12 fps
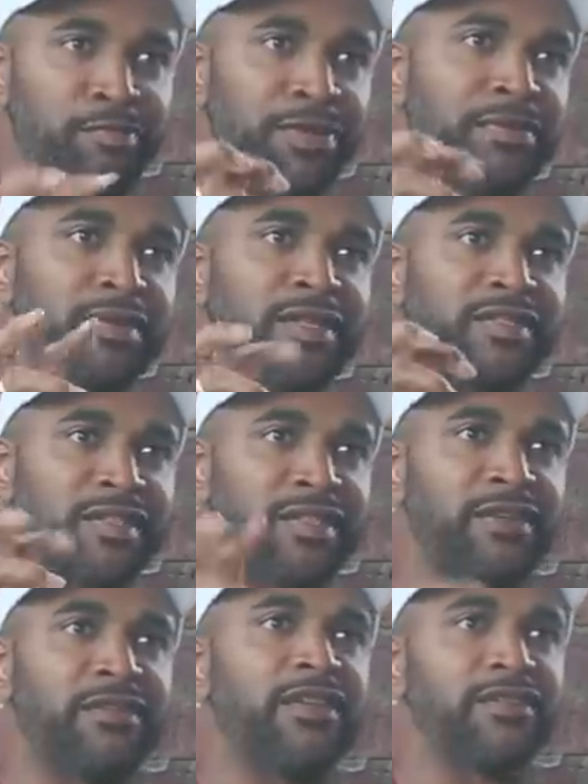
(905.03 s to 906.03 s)
biblically
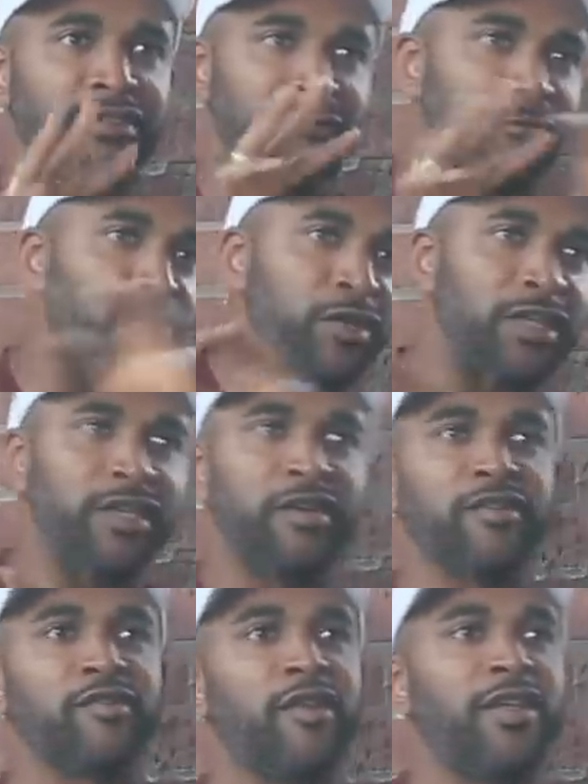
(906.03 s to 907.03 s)
significance to forty
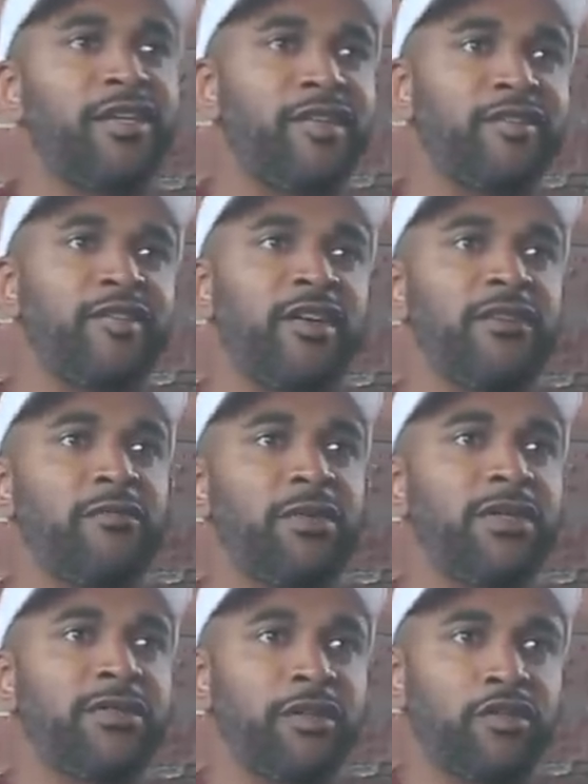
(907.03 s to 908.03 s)
years and all that other stuff,
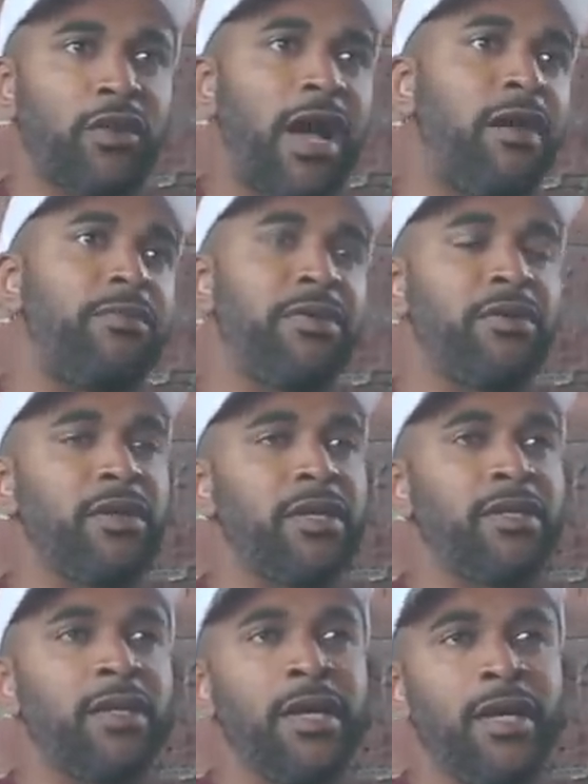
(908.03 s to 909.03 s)
but it's a trial period,
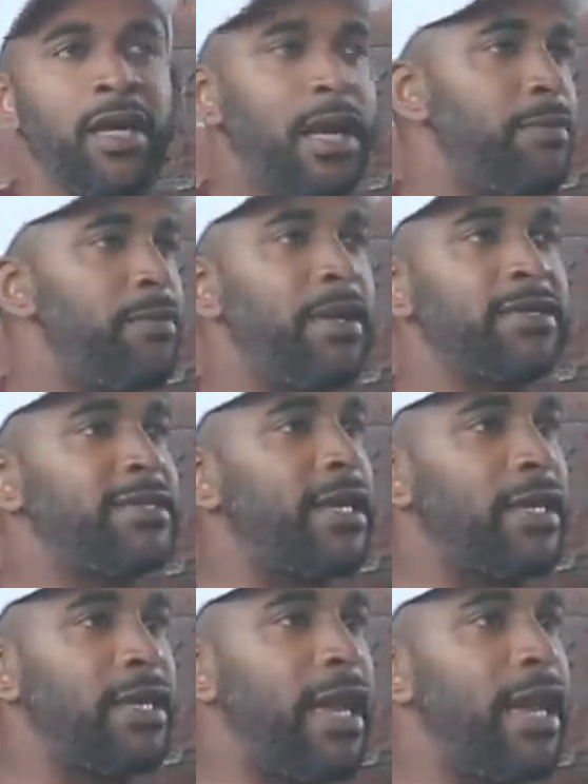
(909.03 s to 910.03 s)
and I'm in my
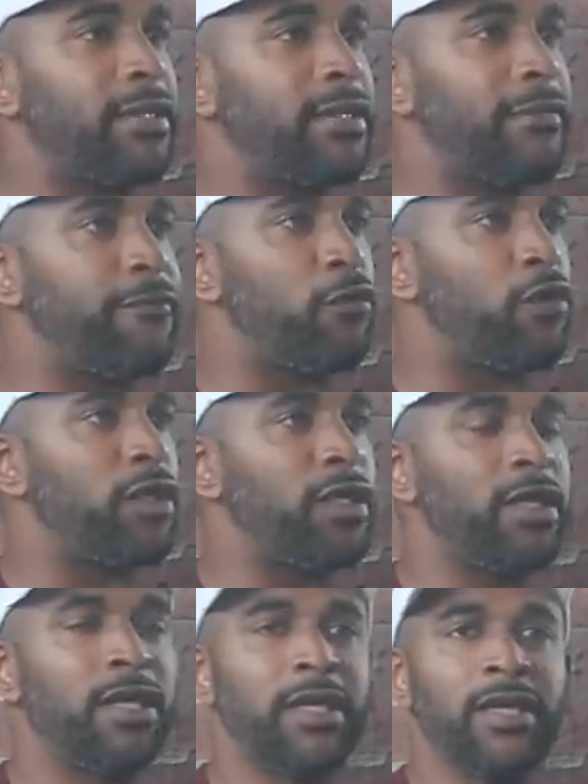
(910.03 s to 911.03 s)
second act at forty.
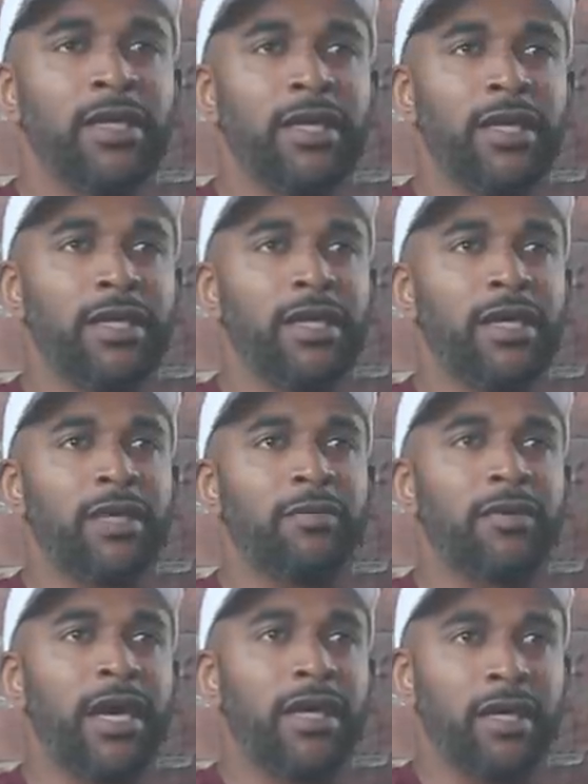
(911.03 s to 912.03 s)
And
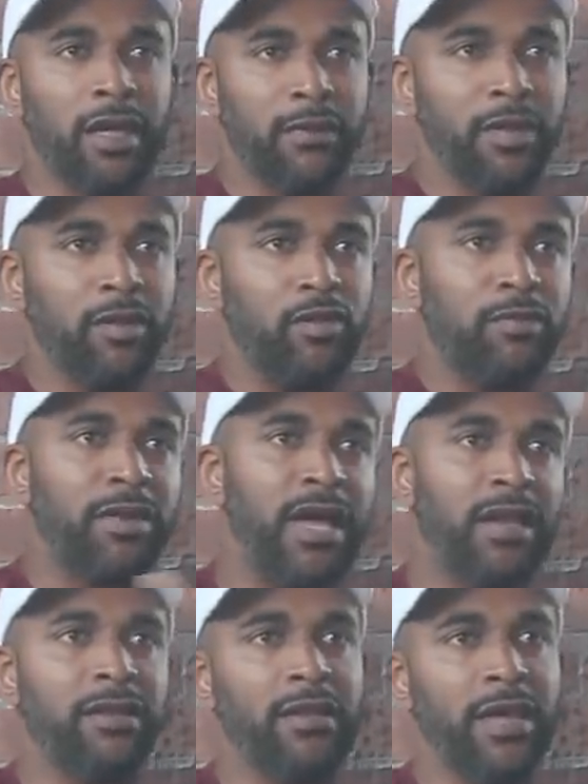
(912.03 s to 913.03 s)
um, kind of coming a little bit
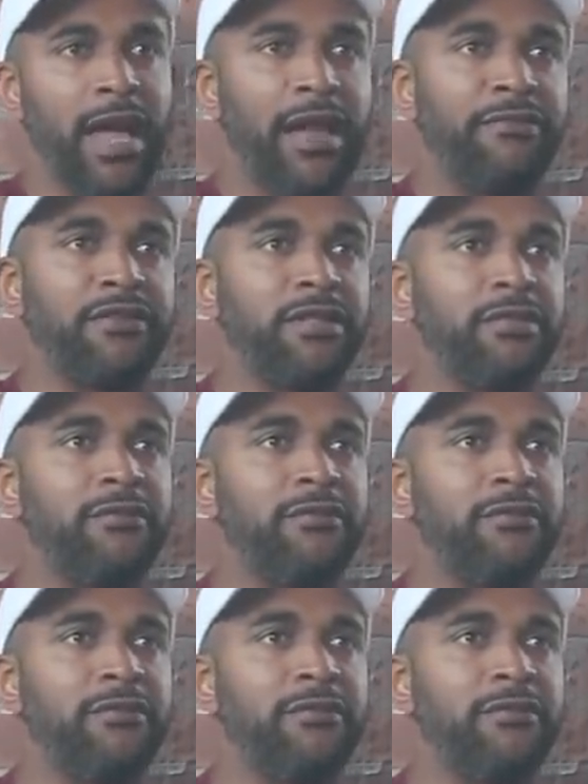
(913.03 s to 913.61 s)
out of the athlete